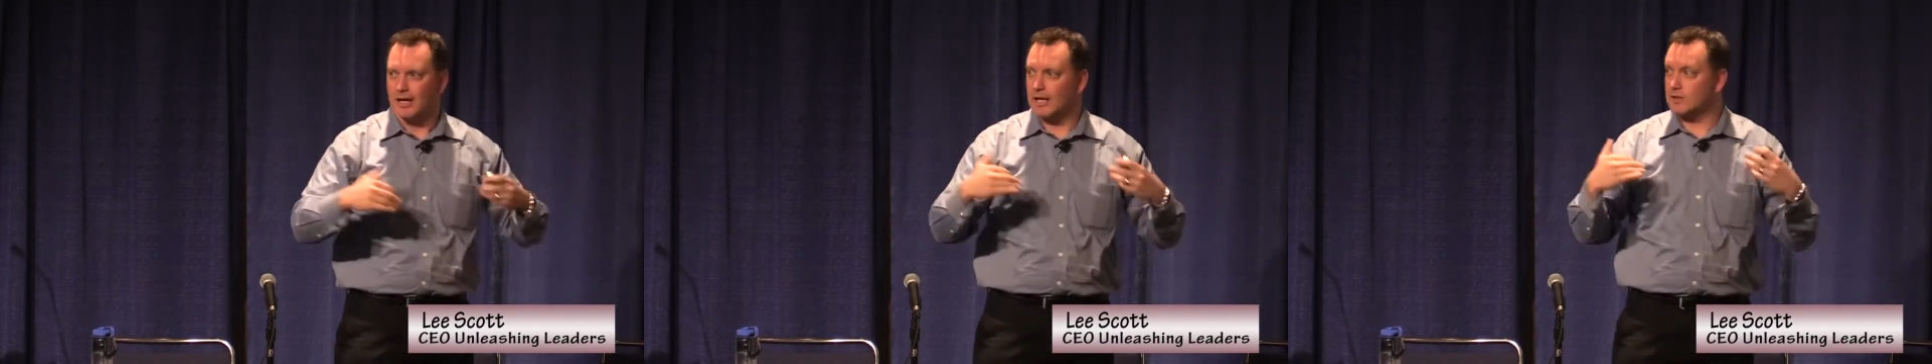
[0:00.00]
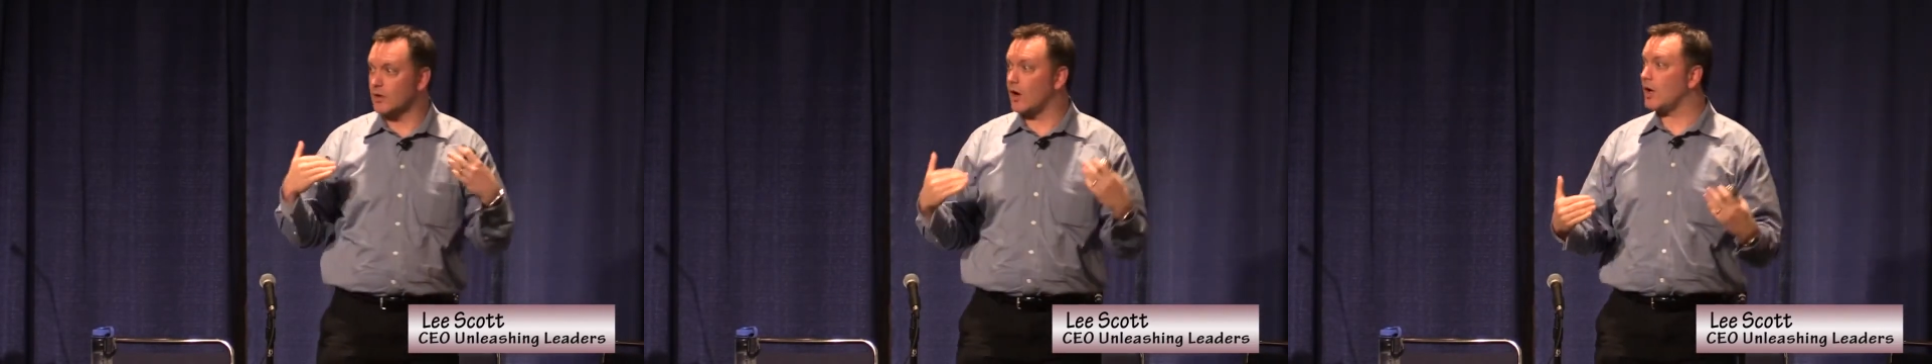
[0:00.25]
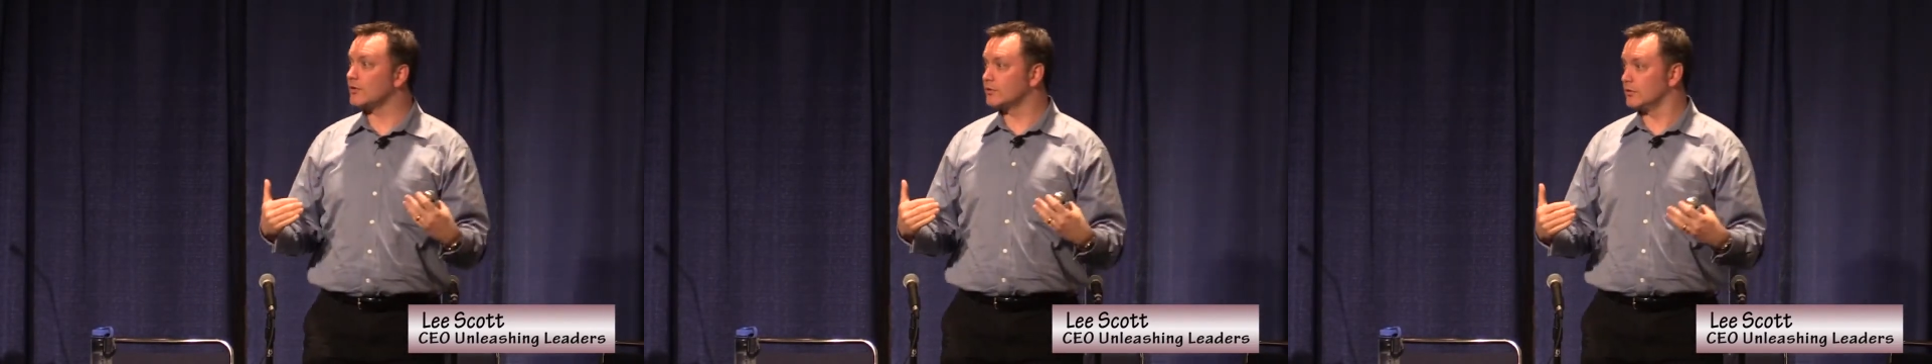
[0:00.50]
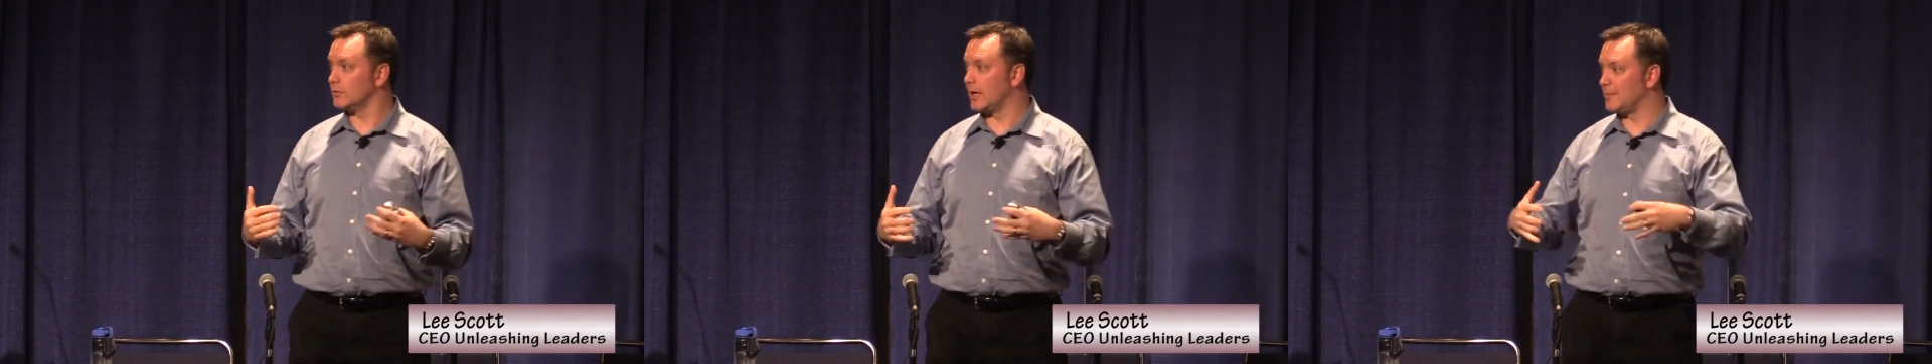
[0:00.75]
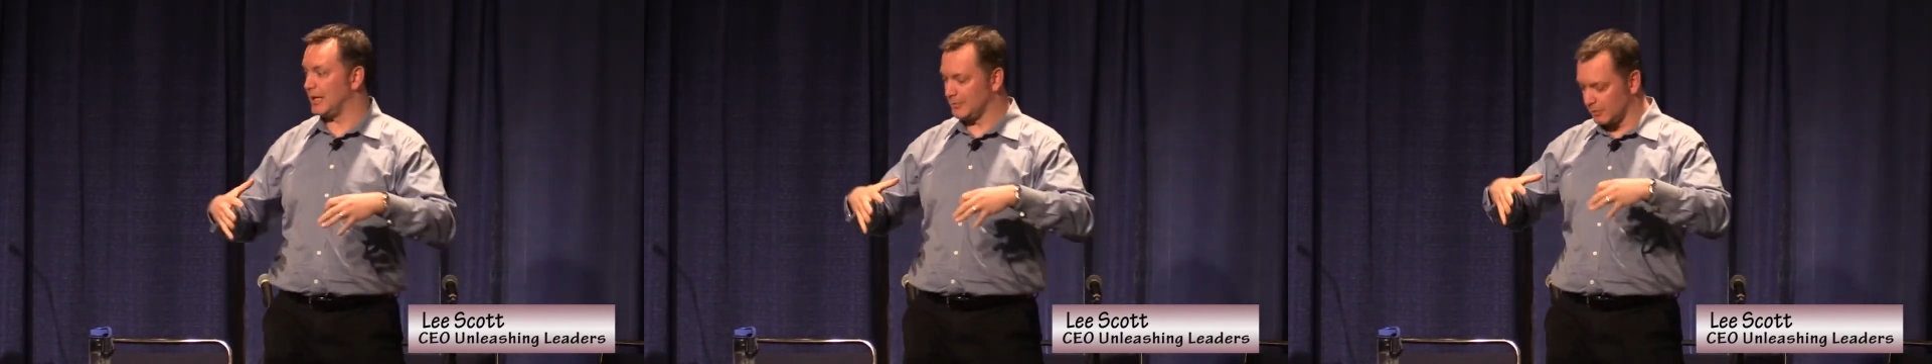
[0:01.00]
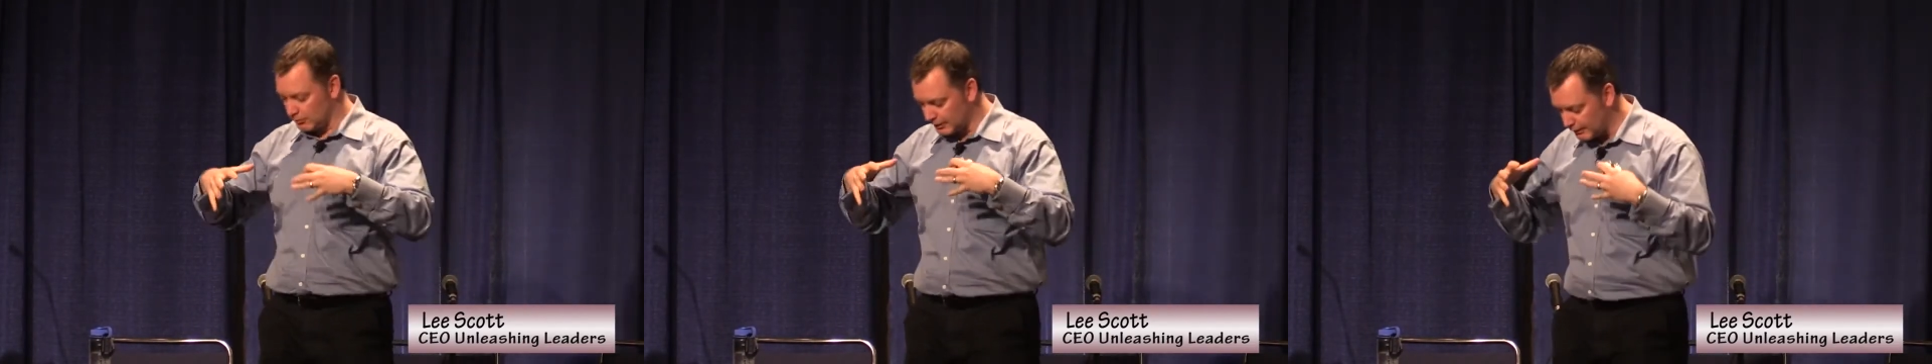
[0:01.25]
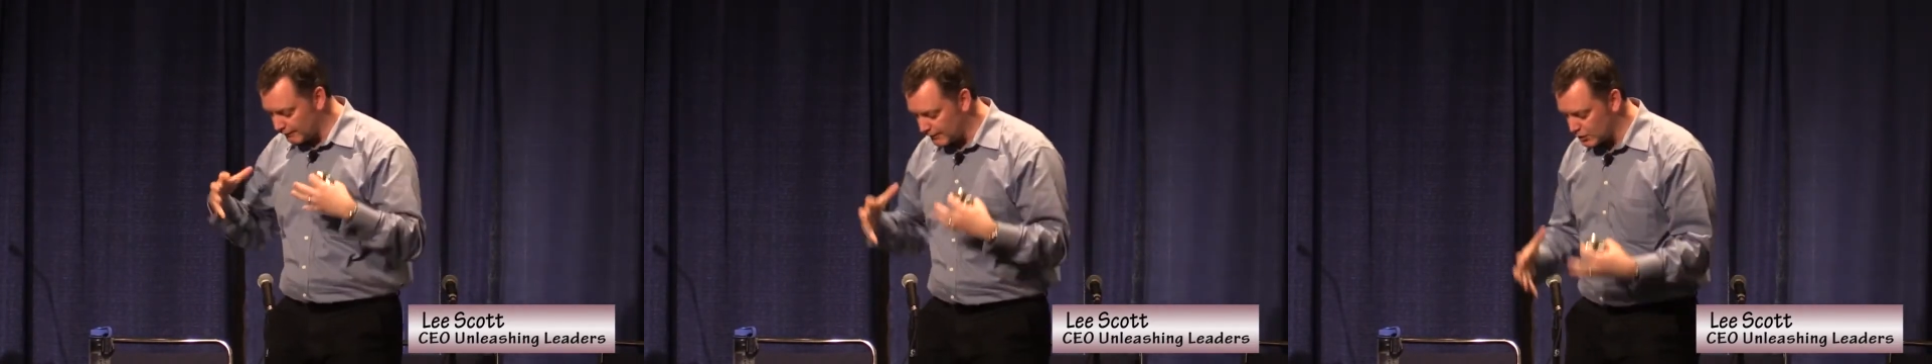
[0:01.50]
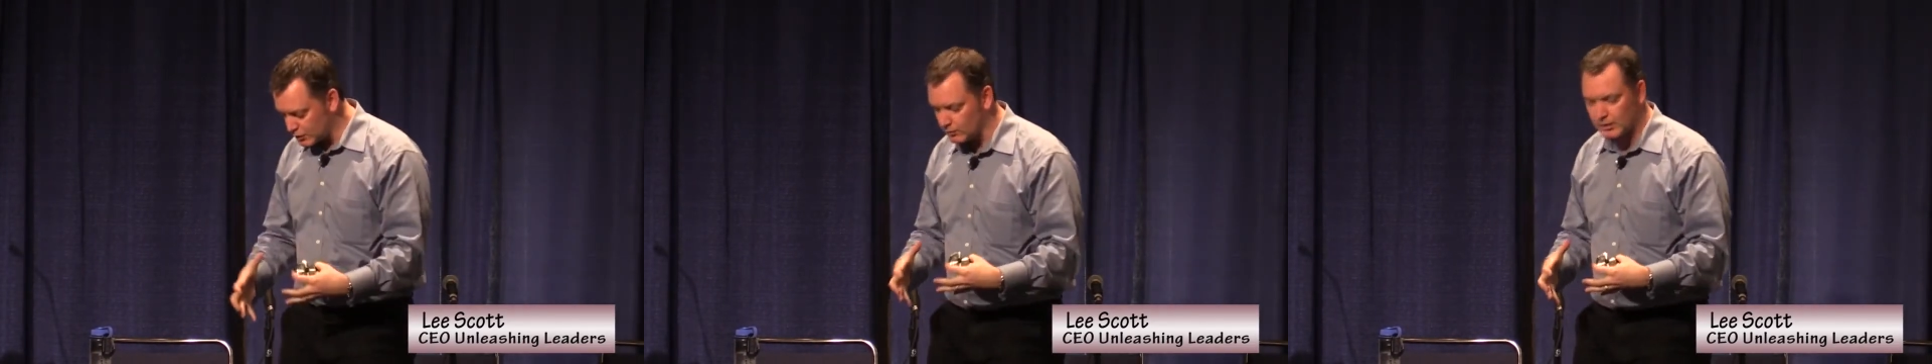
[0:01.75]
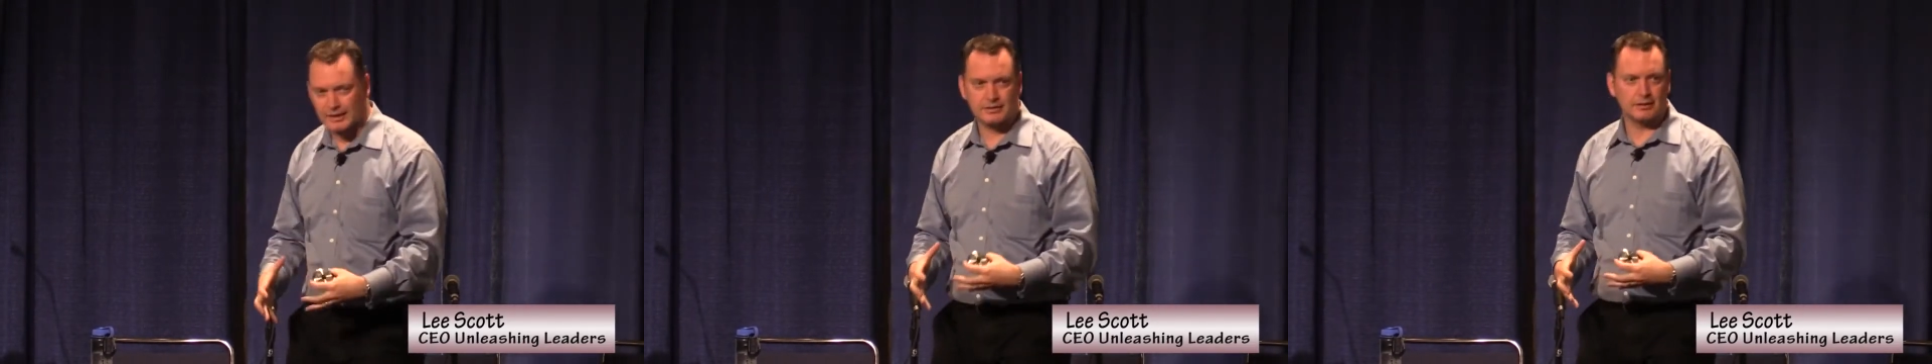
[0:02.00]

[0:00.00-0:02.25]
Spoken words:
it's also about being able to really visualize